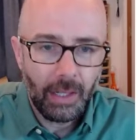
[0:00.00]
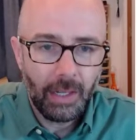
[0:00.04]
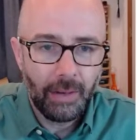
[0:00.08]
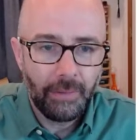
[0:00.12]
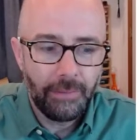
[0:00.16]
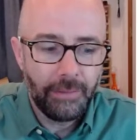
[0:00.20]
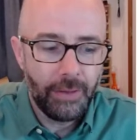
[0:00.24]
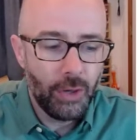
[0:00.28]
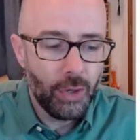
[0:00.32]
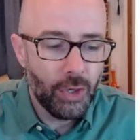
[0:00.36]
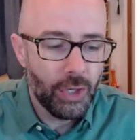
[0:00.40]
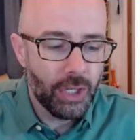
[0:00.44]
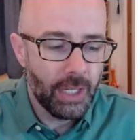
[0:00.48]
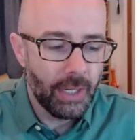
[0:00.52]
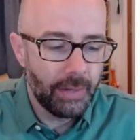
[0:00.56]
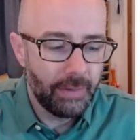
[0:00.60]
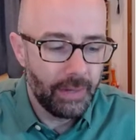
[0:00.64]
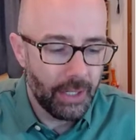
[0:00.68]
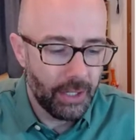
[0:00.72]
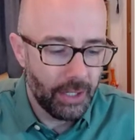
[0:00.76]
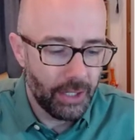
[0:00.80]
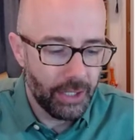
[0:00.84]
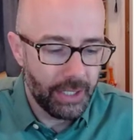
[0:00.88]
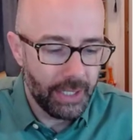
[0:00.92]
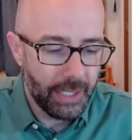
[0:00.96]
Diffusion of
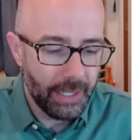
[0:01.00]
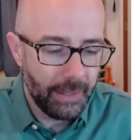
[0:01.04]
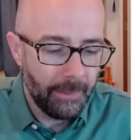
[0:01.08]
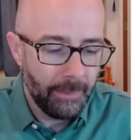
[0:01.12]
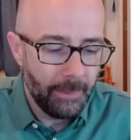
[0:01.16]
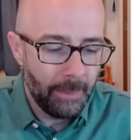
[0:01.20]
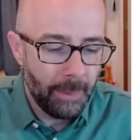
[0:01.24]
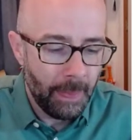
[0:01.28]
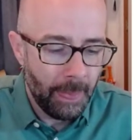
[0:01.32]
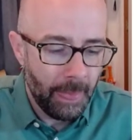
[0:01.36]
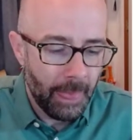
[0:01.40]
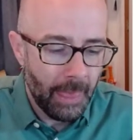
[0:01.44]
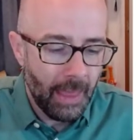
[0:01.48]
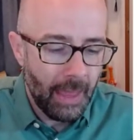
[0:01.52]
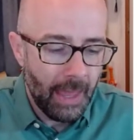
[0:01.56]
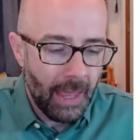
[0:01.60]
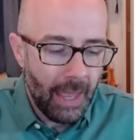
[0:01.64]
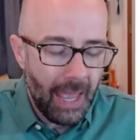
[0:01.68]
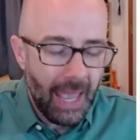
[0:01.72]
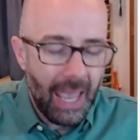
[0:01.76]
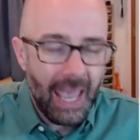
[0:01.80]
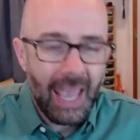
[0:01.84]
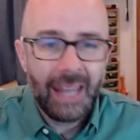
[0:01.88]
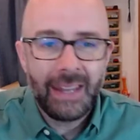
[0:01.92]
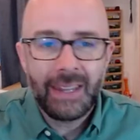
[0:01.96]
energy.
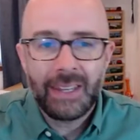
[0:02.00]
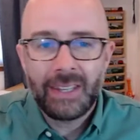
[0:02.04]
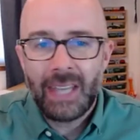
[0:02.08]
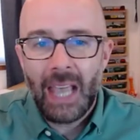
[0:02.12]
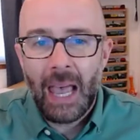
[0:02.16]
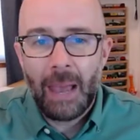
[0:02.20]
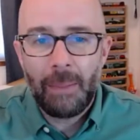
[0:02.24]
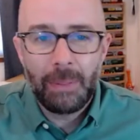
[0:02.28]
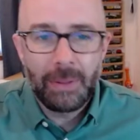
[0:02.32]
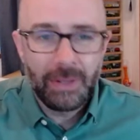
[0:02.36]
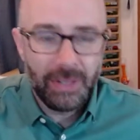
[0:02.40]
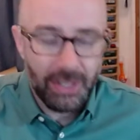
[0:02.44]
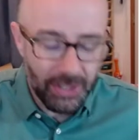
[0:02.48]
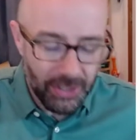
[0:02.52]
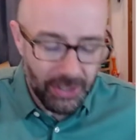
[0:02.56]
And this happens in